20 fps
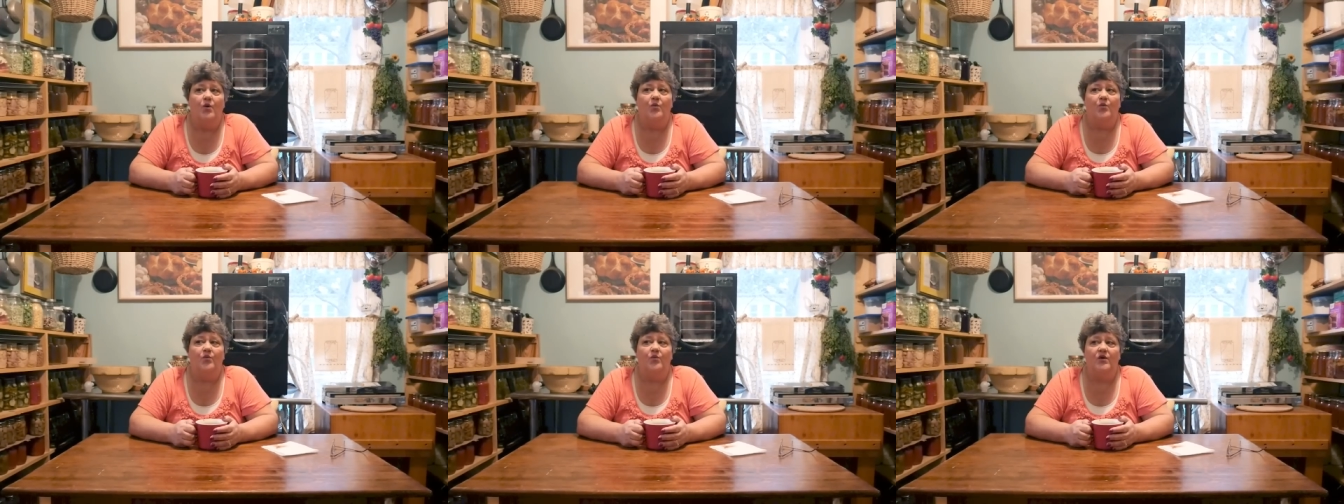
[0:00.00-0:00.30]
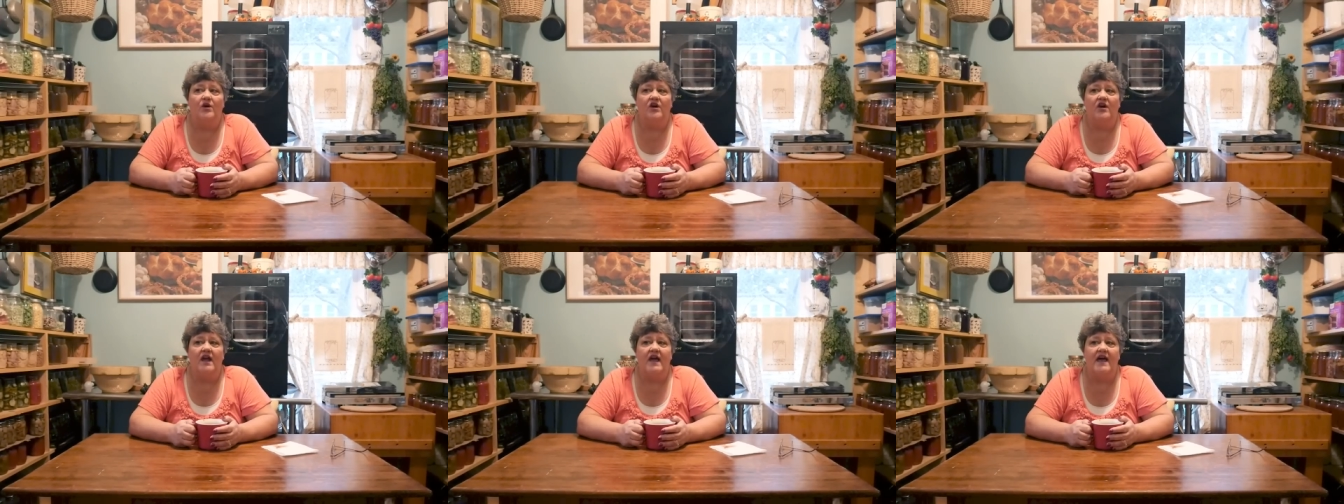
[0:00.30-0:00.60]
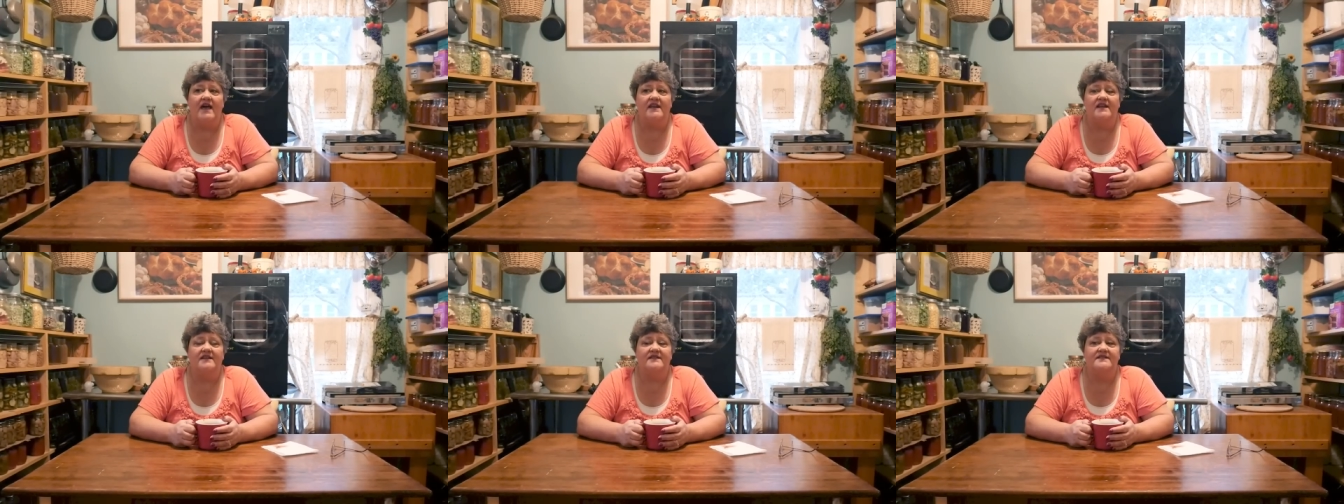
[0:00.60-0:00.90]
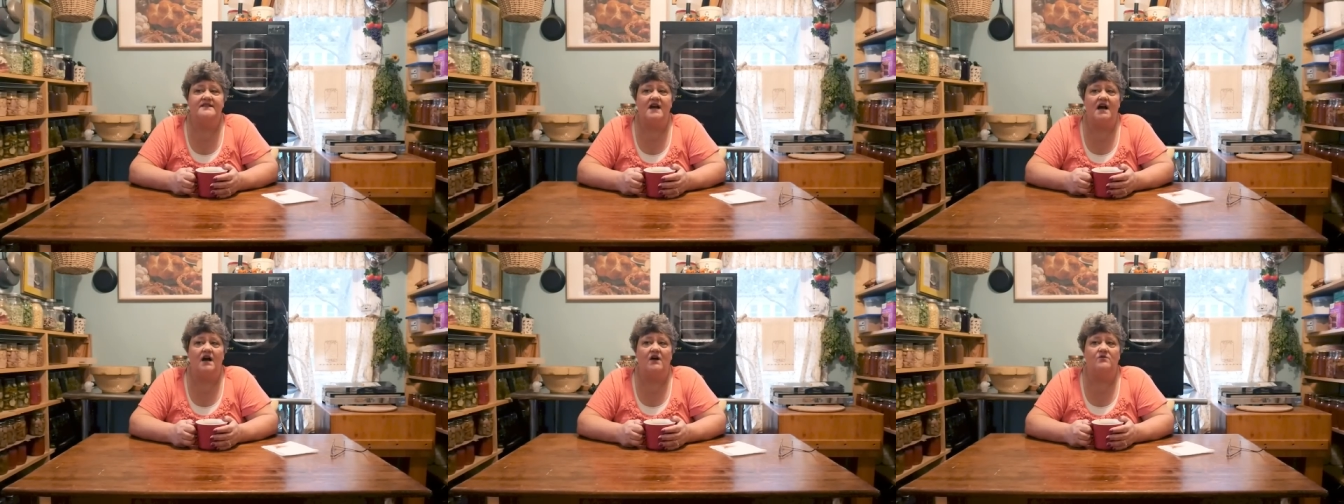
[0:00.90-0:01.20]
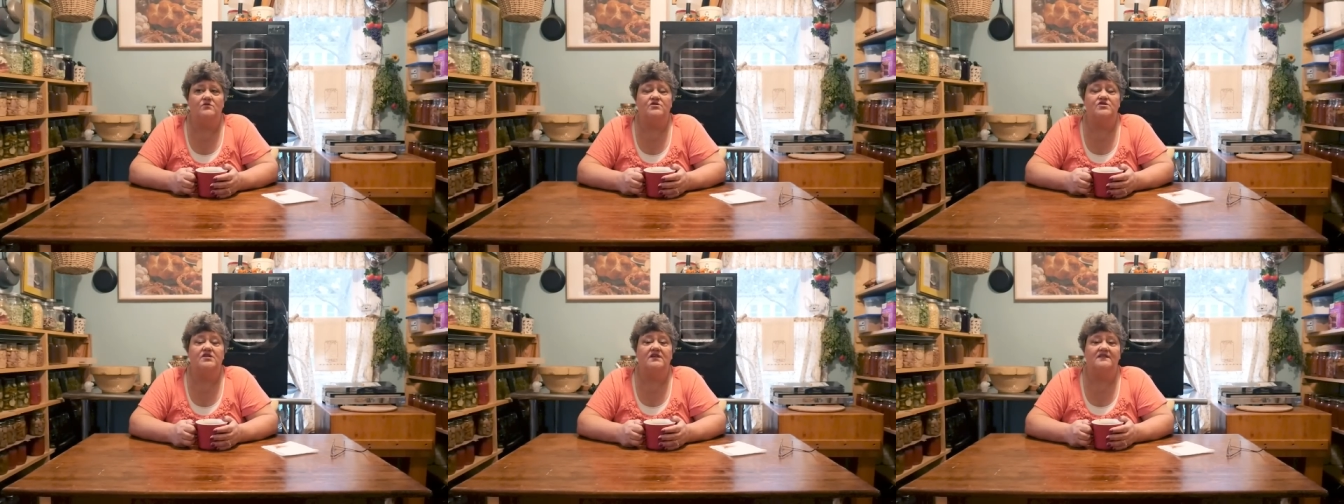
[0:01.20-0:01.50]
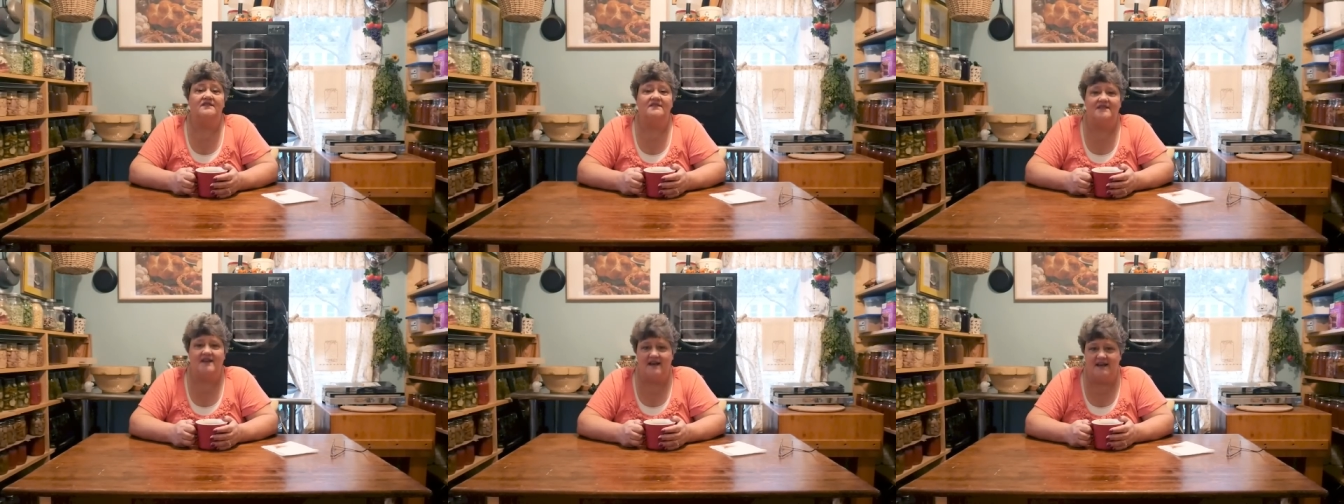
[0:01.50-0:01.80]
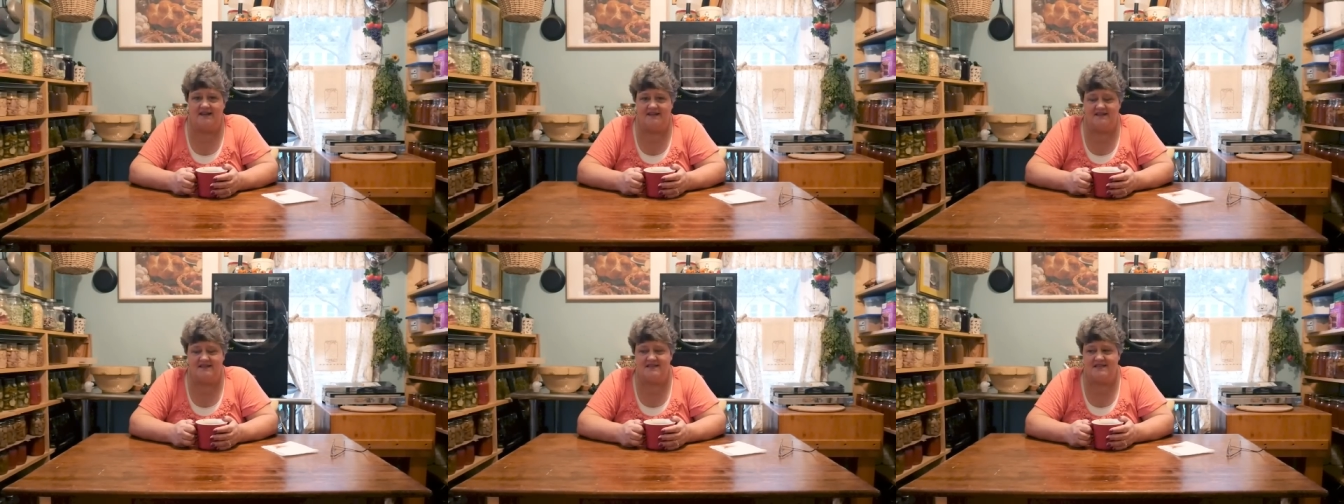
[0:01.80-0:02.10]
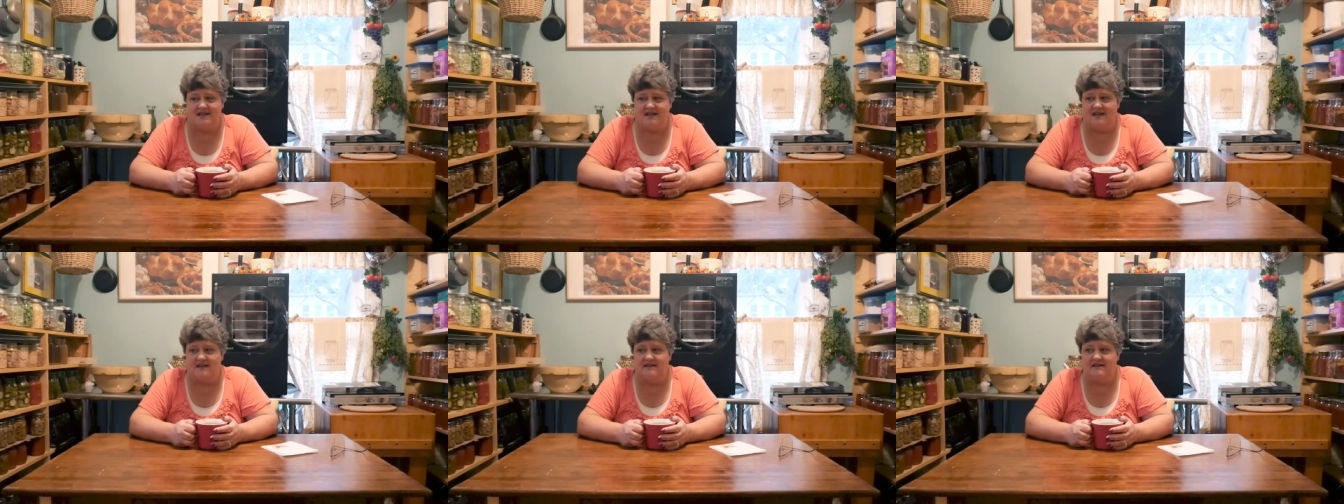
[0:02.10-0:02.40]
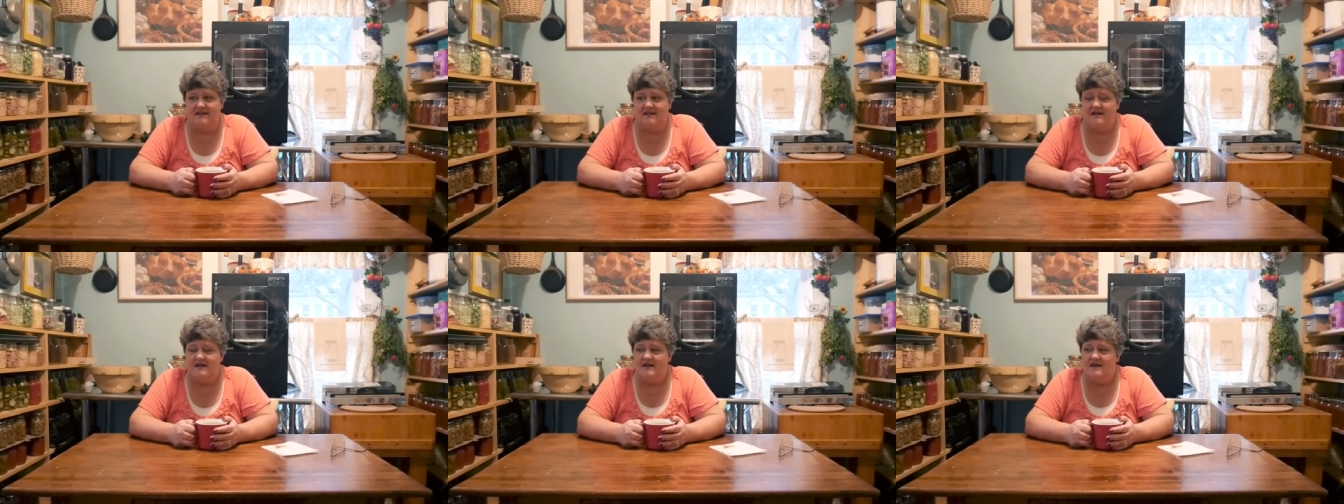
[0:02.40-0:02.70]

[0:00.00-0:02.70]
we're headed down to Ludington.